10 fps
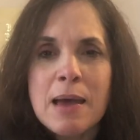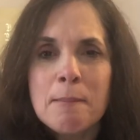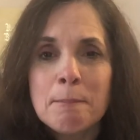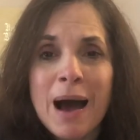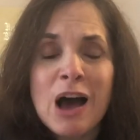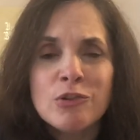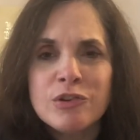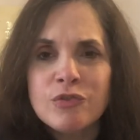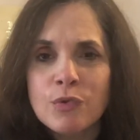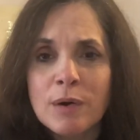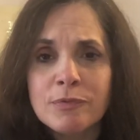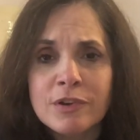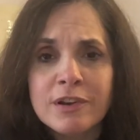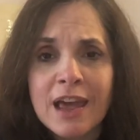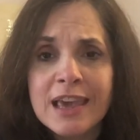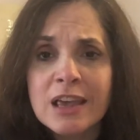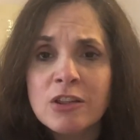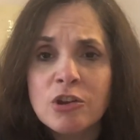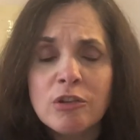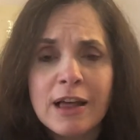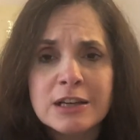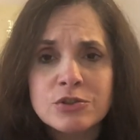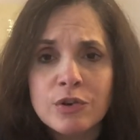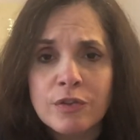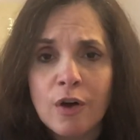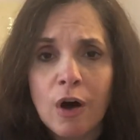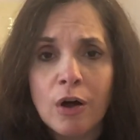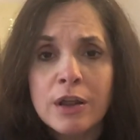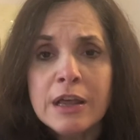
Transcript: mild disruption, taking a little extra thought,